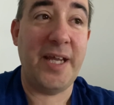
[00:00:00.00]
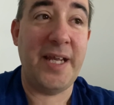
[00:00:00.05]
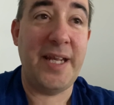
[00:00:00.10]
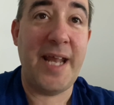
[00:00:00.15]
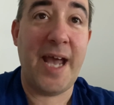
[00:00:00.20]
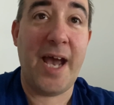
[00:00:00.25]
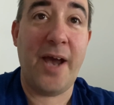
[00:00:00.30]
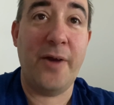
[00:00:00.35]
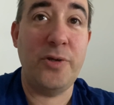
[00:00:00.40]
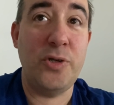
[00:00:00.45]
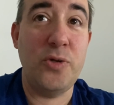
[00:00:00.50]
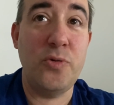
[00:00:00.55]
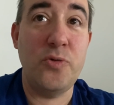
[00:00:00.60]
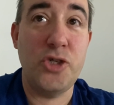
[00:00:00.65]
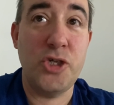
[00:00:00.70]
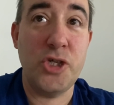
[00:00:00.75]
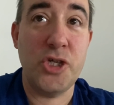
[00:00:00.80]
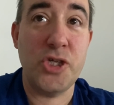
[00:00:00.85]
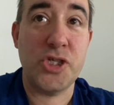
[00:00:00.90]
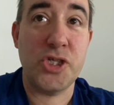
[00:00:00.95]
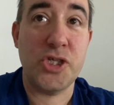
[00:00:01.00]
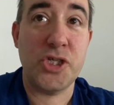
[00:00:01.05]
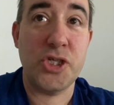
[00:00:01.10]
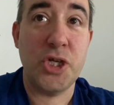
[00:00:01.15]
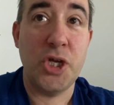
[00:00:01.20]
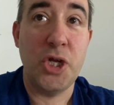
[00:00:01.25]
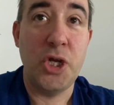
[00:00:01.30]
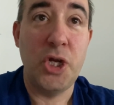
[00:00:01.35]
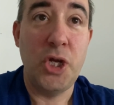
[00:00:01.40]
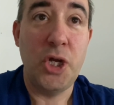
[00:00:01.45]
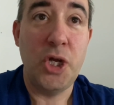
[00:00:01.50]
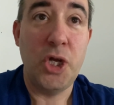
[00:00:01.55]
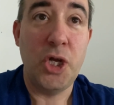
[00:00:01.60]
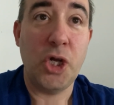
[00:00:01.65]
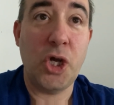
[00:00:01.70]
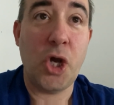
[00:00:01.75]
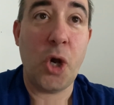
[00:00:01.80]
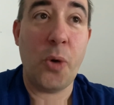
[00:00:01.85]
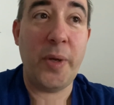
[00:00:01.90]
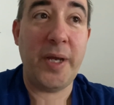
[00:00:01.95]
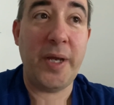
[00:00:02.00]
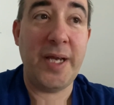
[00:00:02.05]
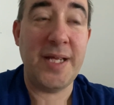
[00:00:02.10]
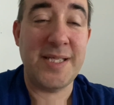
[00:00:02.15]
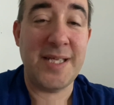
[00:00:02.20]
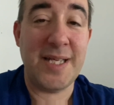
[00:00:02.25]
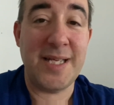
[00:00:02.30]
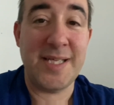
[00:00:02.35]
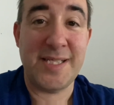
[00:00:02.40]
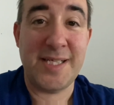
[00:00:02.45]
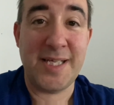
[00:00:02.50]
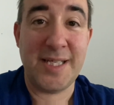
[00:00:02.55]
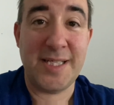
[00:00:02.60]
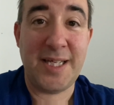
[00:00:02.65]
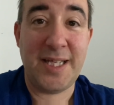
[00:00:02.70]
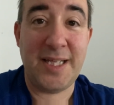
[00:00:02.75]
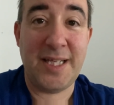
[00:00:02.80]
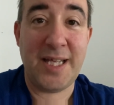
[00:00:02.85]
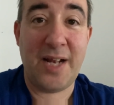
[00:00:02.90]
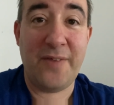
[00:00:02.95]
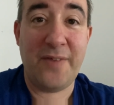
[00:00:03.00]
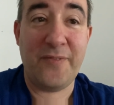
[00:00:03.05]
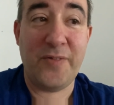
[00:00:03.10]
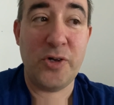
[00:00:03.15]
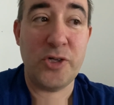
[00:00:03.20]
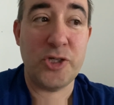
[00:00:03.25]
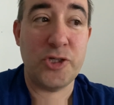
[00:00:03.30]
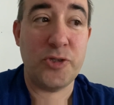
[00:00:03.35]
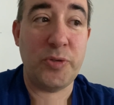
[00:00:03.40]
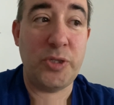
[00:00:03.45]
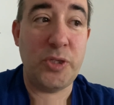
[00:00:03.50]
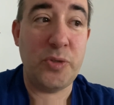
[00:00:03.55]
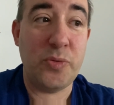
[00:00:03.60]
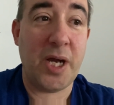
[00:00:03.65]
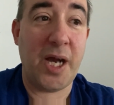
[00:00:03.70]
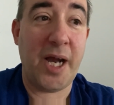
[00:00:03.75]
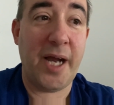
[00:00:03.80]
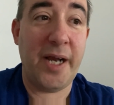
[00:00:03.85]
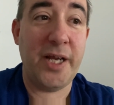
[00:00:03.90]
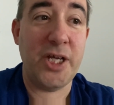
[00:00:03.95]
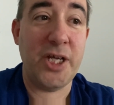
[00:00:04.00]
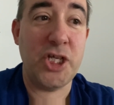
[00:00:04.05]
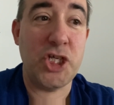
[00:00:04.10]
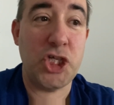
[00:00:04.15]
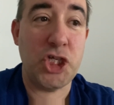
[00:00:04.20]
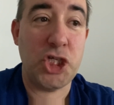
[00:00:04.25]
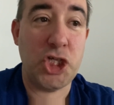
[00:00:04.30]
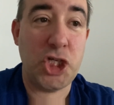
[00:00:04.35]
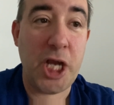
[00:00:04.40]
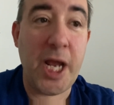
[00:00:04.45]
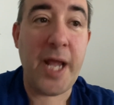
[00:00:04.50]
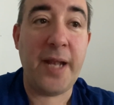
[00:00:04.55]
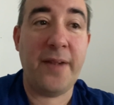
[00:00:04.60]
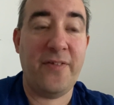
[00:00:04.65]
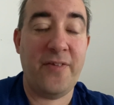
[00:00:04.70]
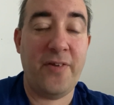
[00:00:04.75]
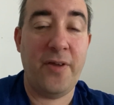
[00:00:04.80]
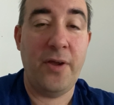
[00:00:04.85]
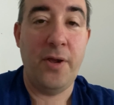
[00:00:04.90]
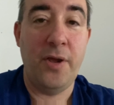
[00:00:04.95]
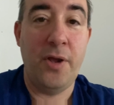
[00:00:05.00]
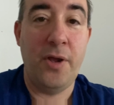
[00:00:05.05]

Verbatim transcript: And now you just, going into the 60th anniversary, you kind of shit